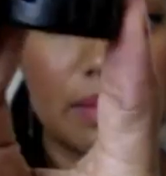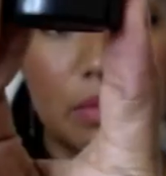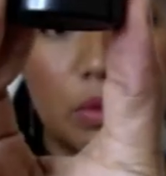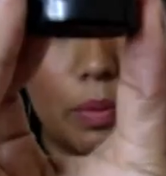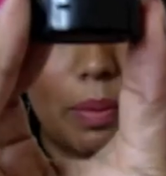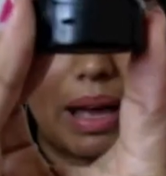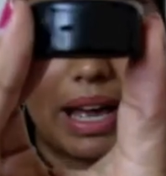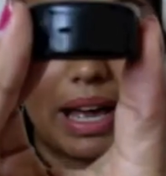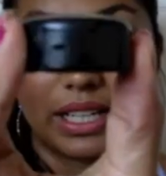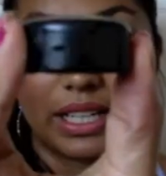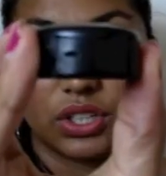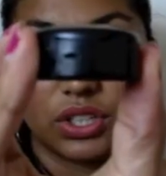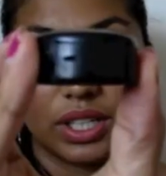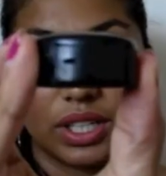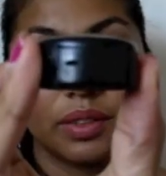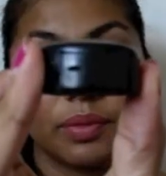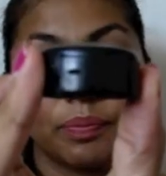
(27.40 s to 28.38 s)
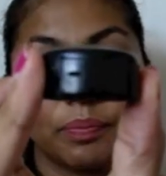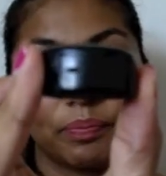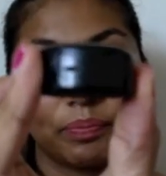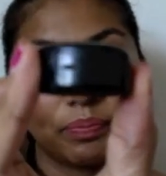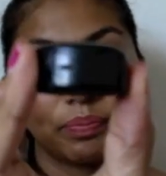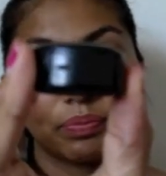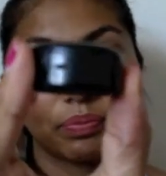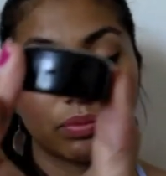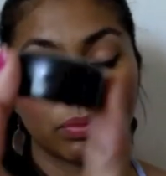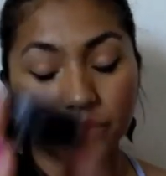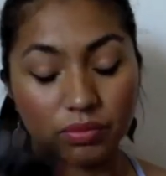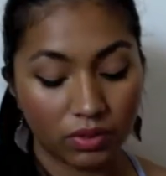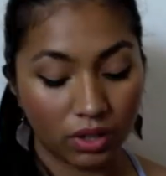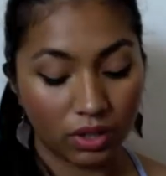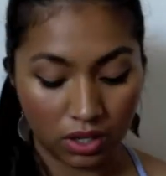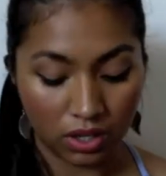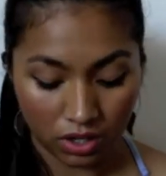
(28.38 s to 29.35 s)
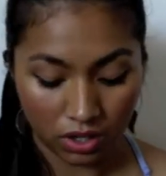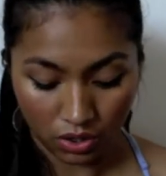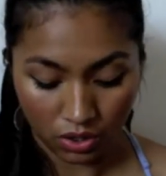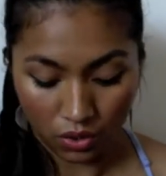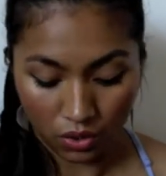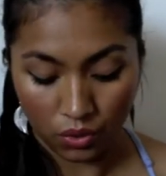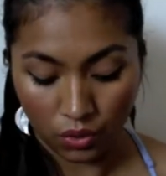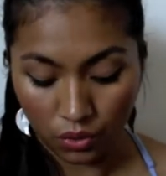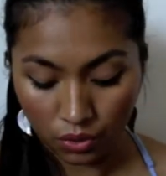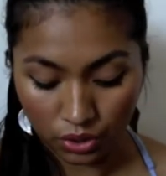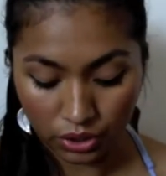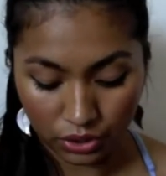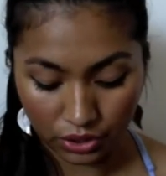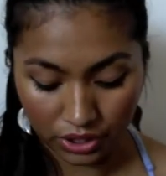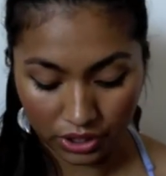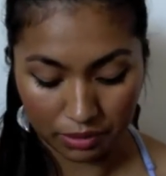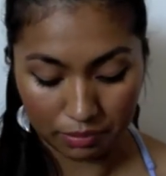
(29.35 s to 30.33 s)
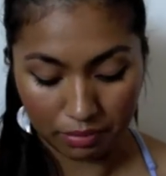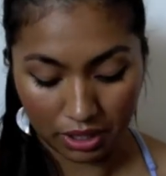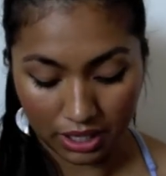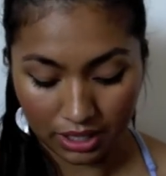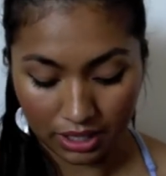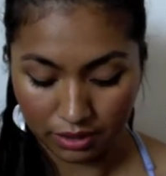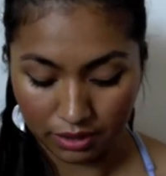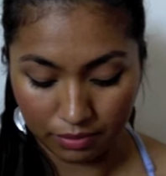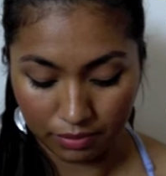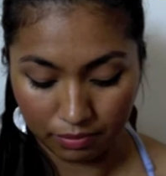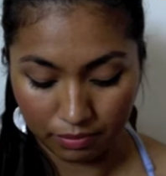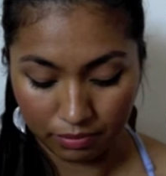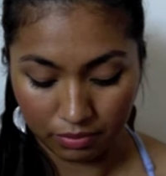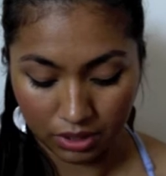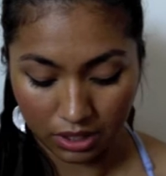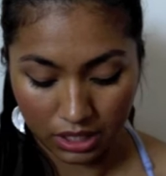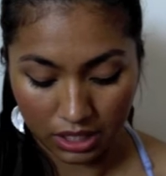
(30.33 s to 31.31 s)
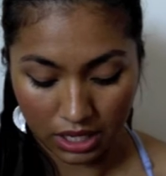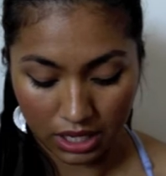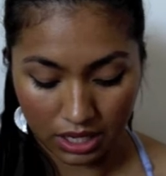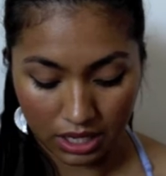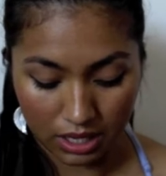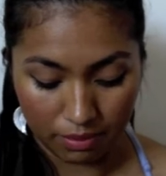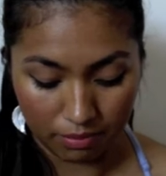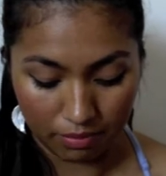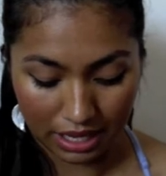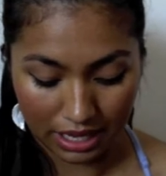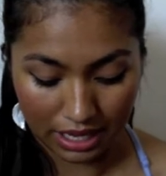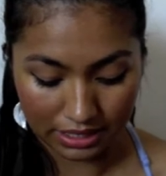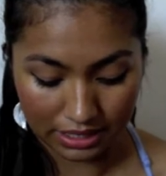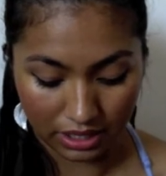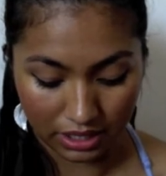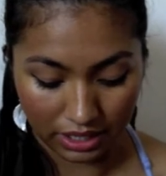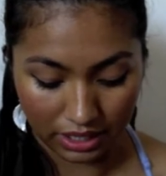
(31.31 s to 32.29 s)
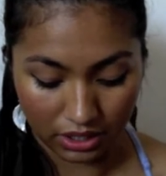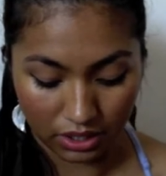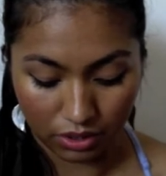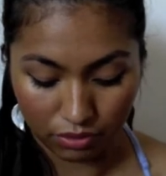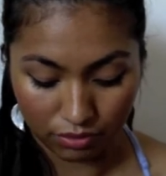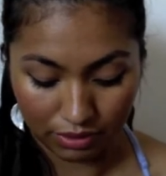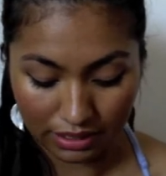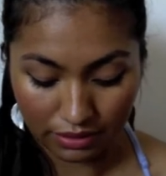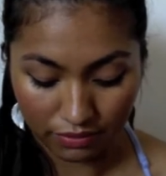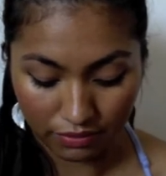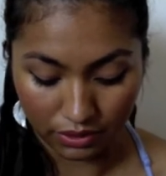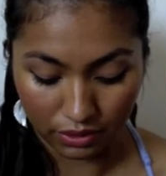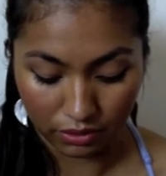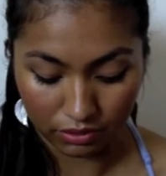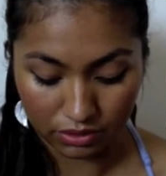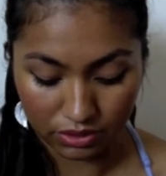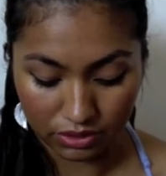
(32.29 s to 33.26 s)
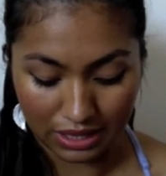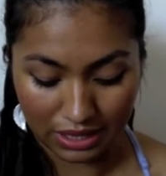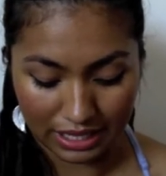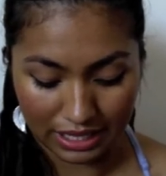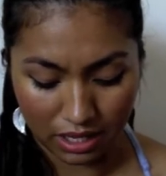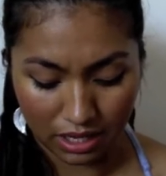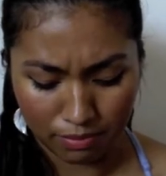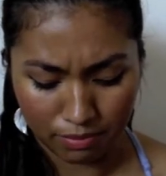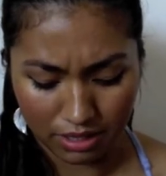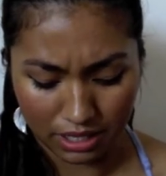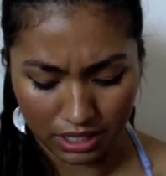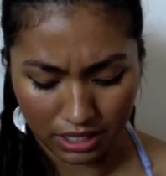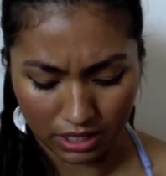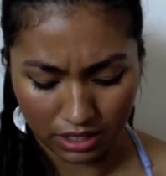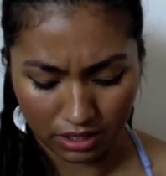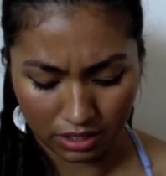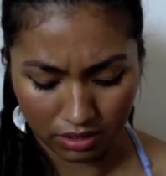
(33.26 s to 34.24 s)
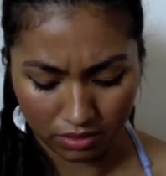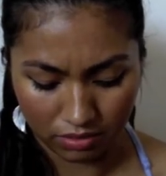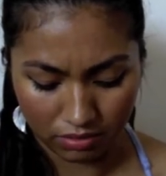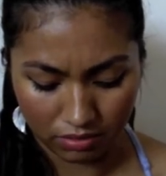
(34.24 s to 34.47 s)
small packaging, or you can buy them as like a refill. So they come in